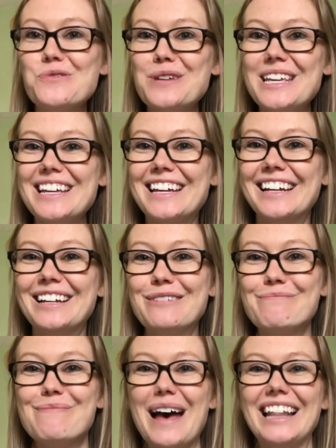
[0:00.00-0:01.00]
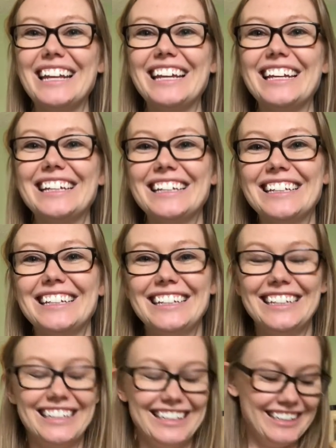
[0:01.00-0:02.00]
week belly,
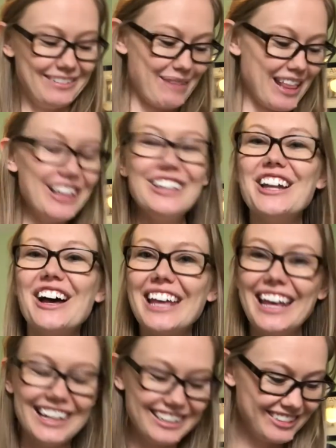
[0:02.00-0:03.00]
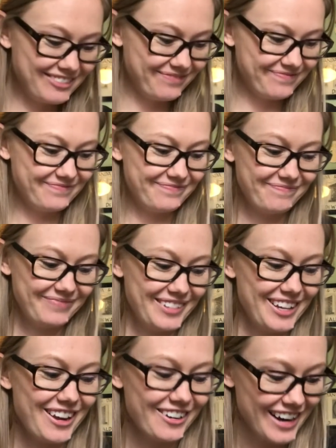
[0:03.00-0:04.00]
my little nugget.
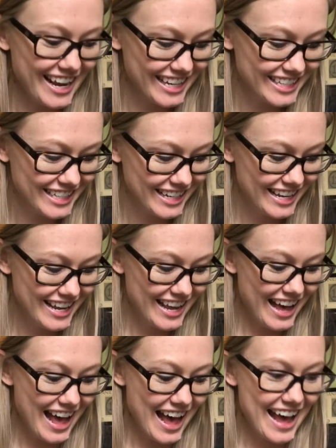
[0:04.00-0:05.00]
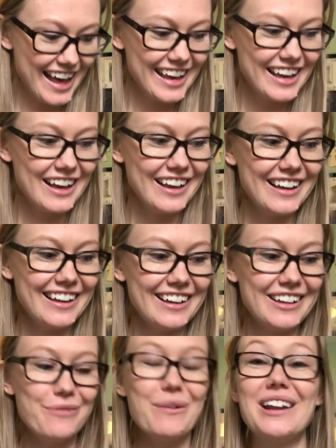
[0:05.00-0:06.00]
All right.
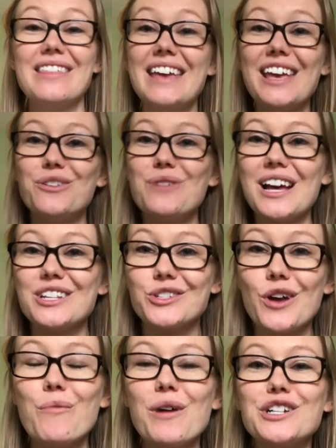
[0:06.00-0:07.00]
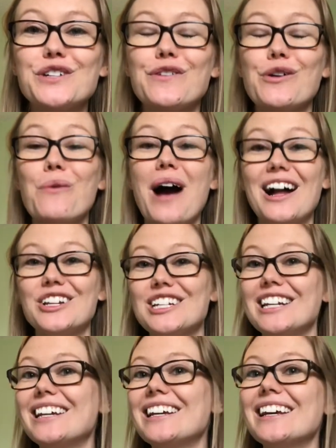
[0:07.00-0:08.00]
I want to thank you guys so much for
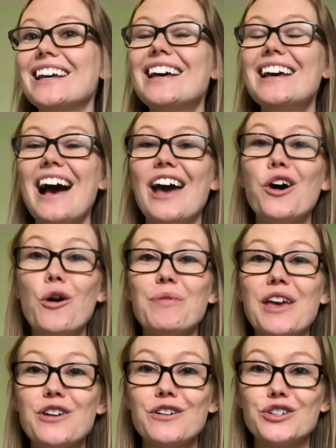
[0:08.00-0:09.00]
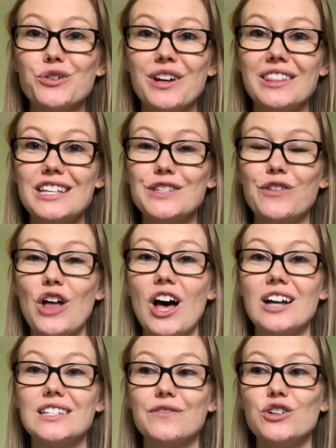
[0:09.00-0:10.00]
watching. I hope that you're enjoying these
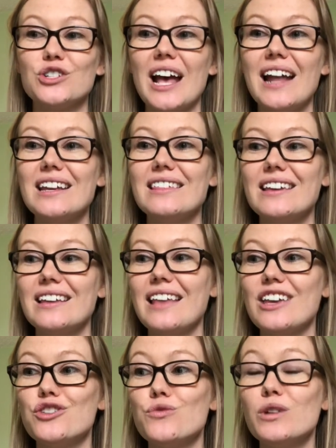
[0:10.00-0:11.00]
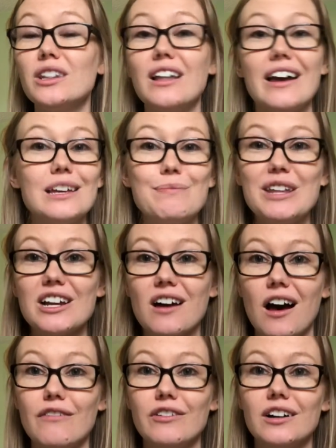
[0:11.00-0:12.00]
vlogs. If there's anything that you would like me to
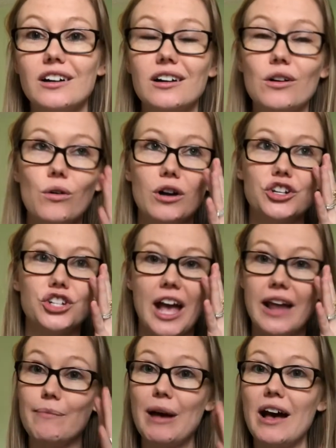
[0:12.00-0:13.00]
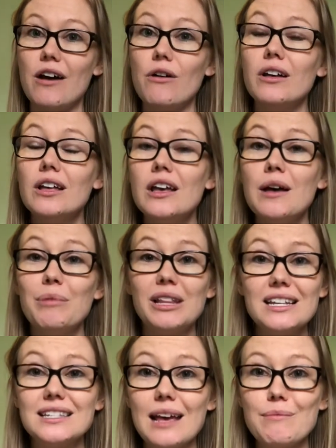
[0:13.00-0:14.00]
cover or chat about,
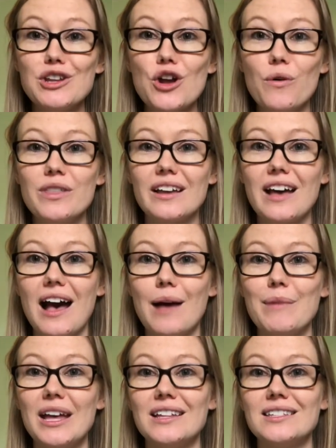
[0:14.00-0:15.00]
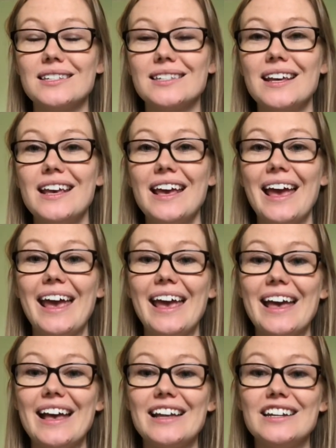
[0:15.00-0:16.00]
please let me know in the comments.
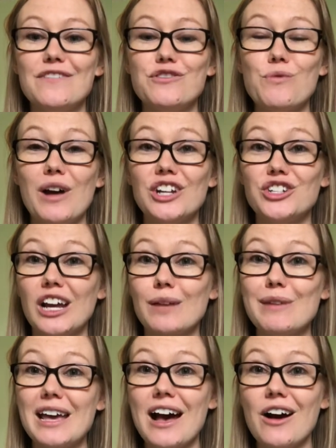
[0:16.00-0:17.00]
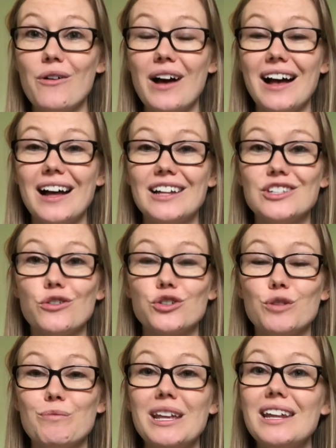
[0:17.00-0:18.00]
And if you want to check me out on
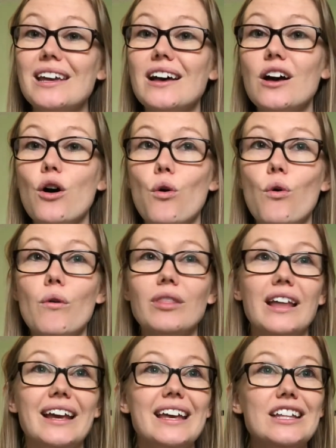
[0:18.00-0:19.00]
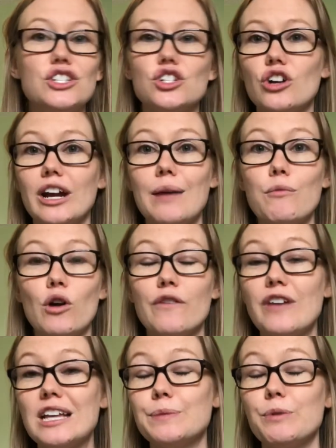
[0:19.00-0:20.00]
social media, or like Instagram or
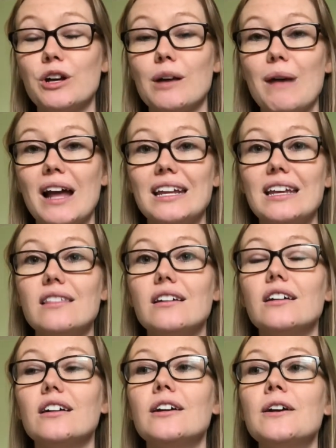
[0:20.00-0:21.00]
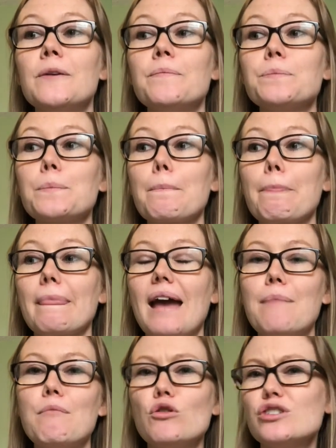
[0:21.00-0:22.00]
Facebook, I'm on either.
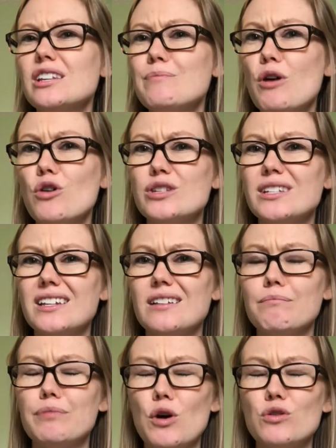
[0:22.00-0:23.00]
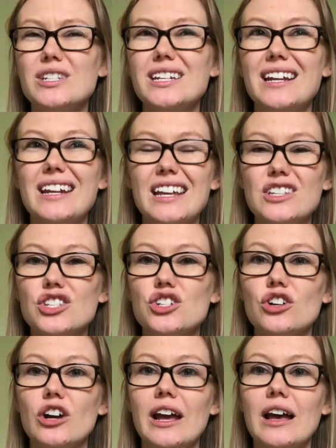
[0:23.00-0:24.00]
I mostly post in
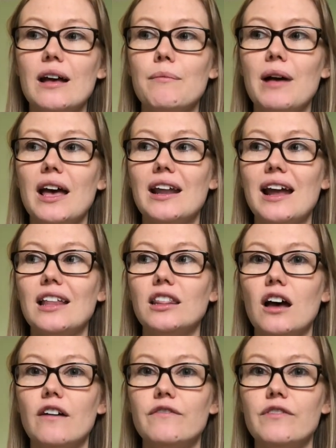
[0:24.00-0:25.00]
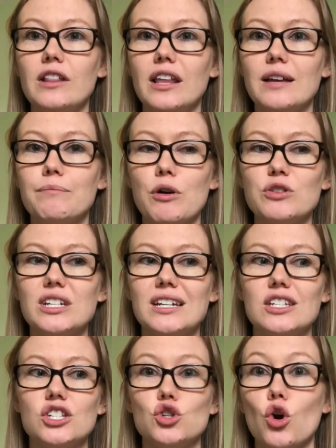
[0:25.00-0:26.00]
Instagram, and I love like posting
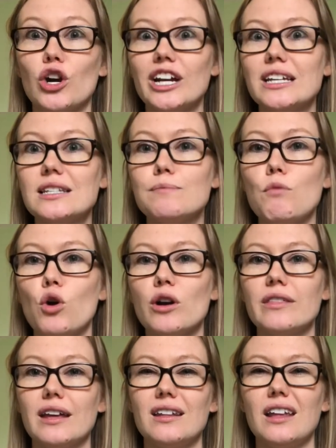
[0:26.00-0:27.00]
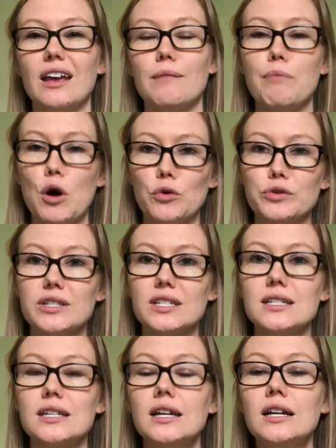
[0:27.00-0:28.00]
stories more than like posts.